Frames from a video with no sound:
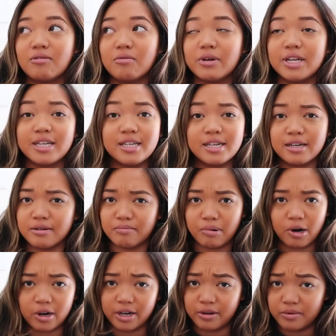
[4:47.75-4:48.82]
we didn't
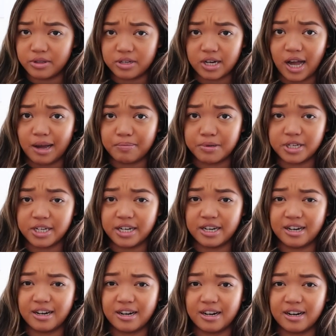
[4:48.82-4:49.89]
party with top
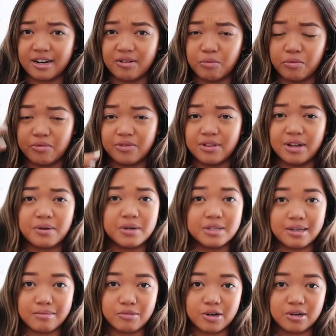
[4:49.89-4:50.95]
tier there were
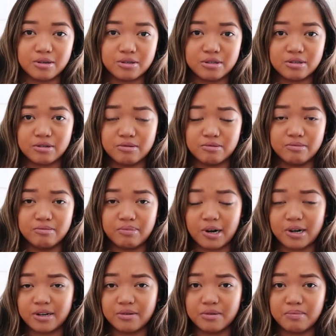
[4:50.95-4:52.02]
some girls who
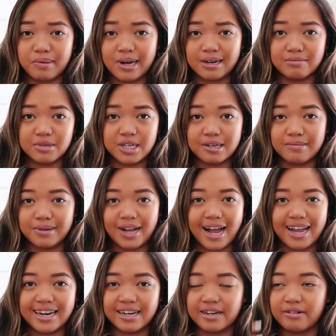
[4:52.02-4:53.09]
partied with bottom tier, but
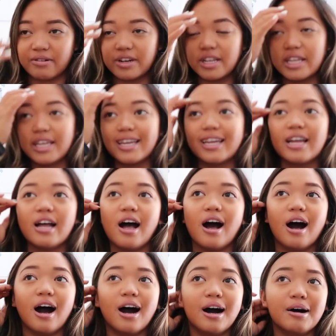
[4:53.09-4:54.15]
I didn't really.
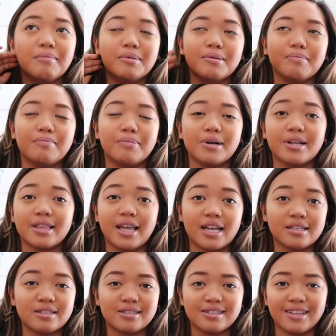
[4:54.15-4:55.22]
Um, but
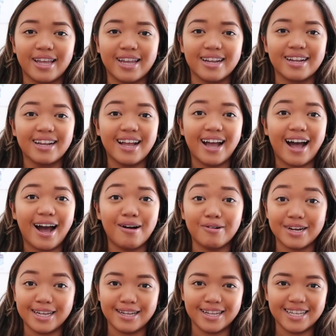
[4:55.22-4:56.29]
that's like
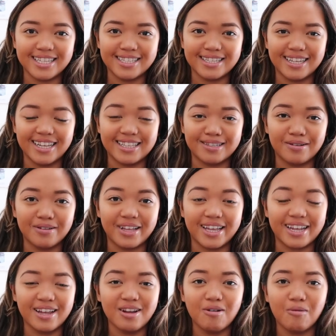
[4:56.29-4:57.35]
how it is. And so
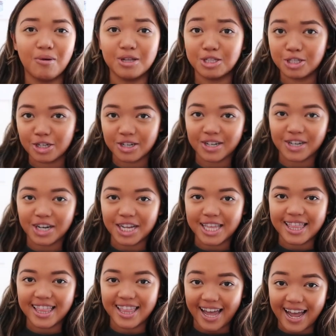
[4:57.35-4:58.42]
like once you're
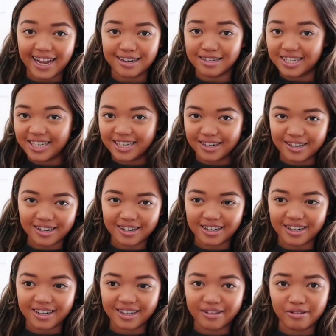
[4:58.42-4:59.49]
in that
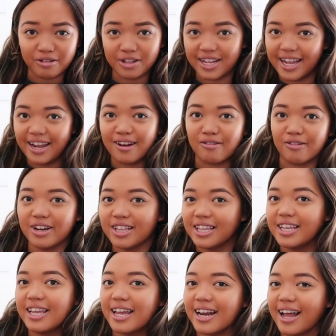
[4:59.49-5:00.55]
tier, you can't
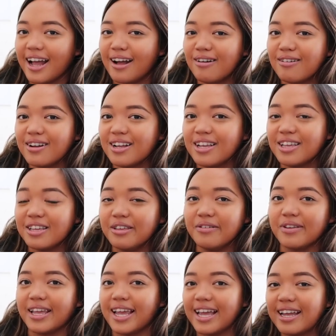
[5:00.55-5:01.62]
really get out.
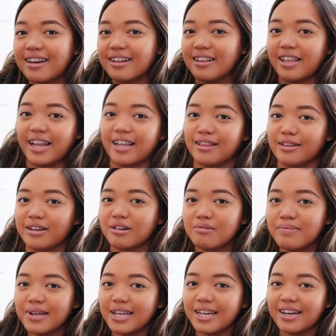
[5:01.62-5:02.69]
You can like a little
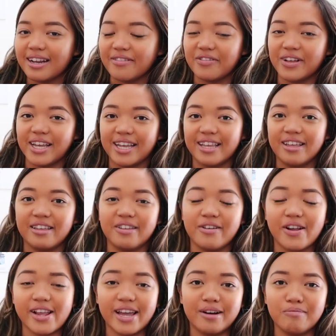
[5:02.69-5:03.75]
bit if like
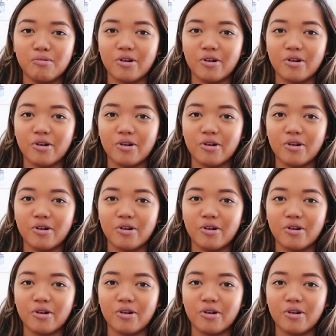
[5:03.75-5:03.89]
you get a